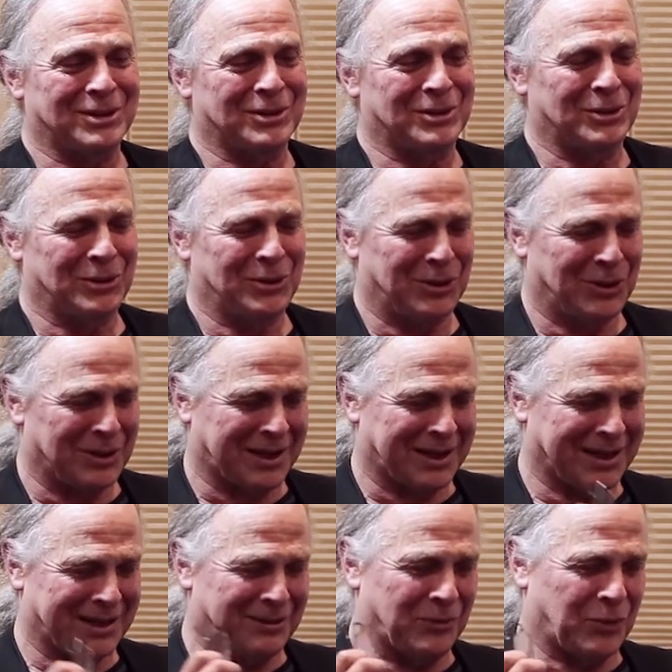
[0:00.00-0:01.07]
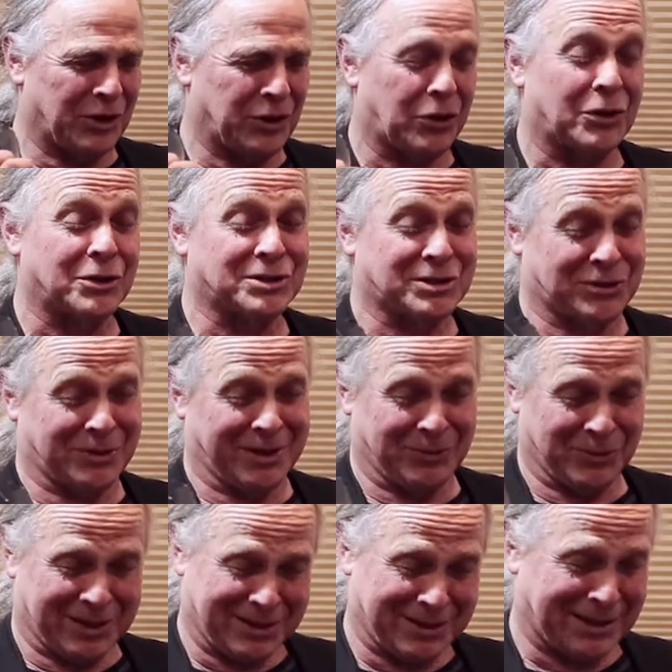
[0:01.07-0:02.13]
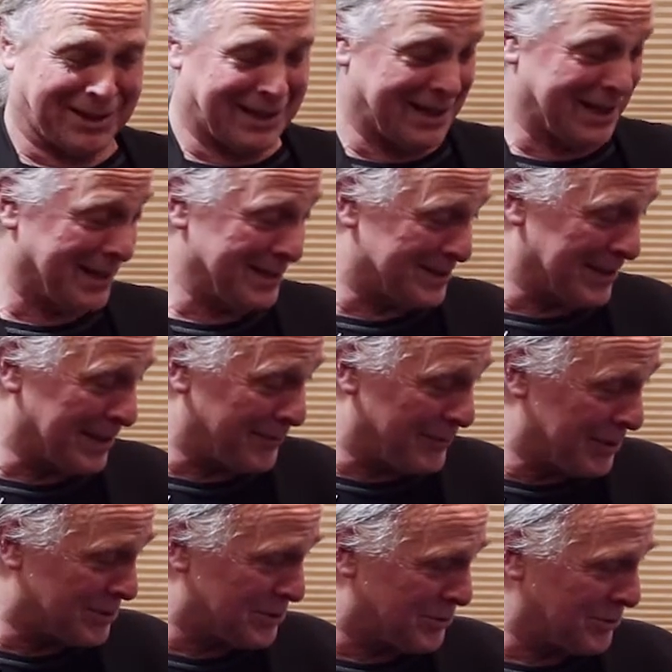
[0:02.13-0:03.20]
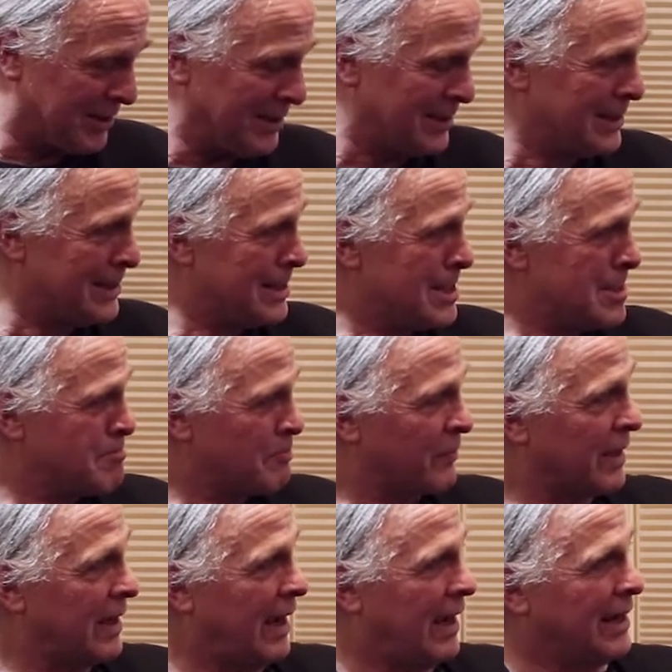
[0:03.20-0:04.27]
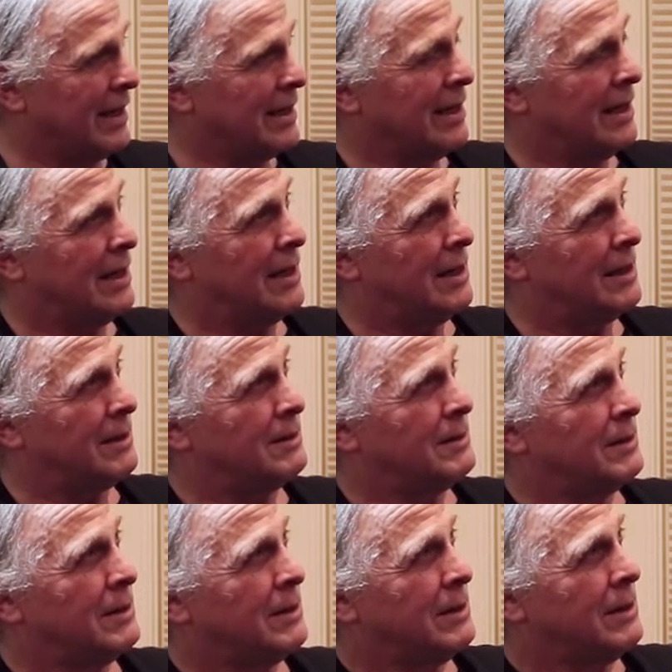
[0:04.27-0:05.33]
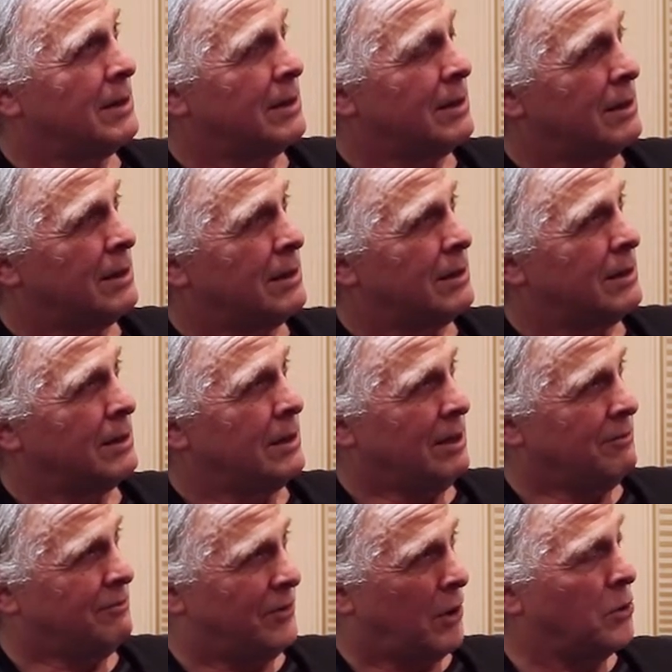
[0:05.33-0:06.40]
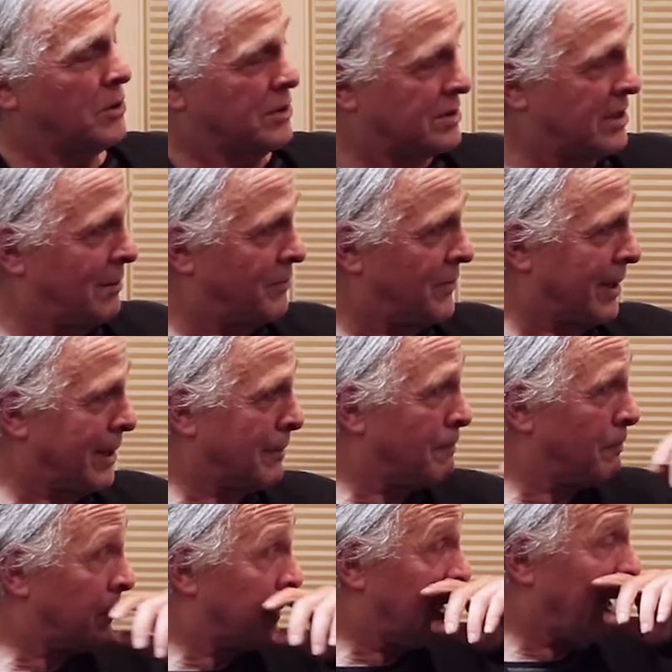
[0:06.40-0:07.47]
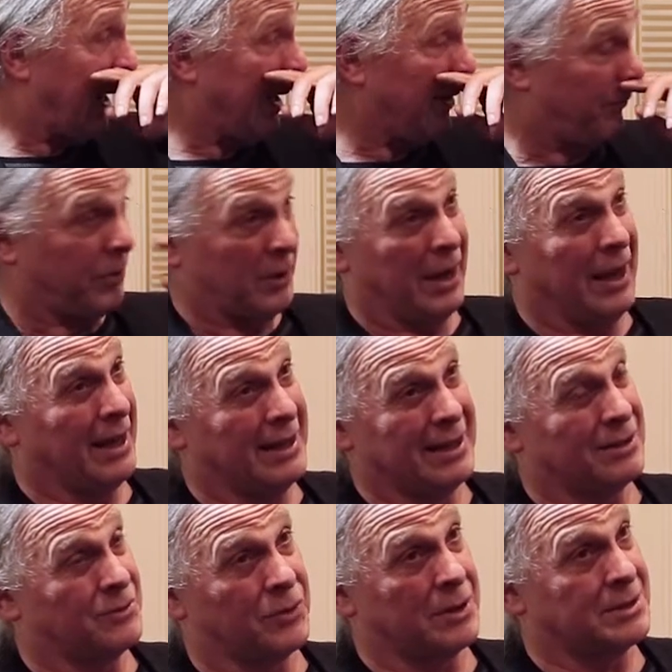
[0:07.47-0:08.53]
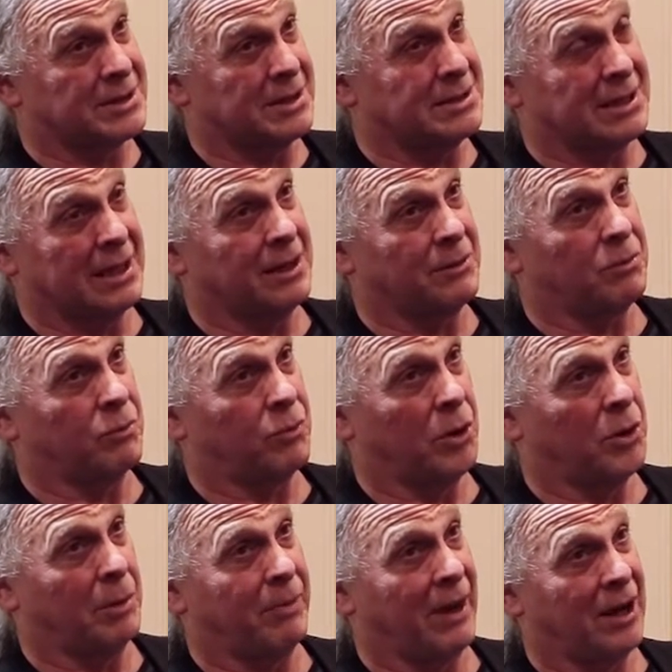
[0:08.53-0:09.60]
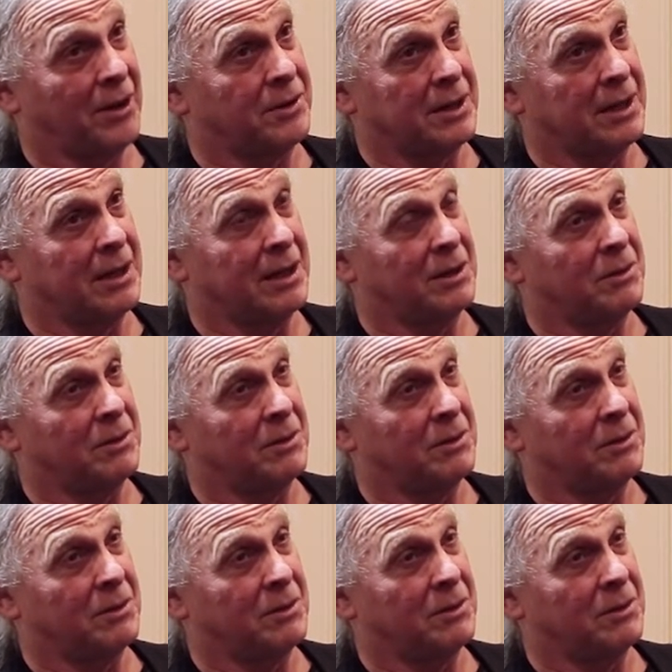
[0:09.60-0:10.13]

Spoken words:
look at what herstory would look like instead of history, and invoke something. For instance, I wrote about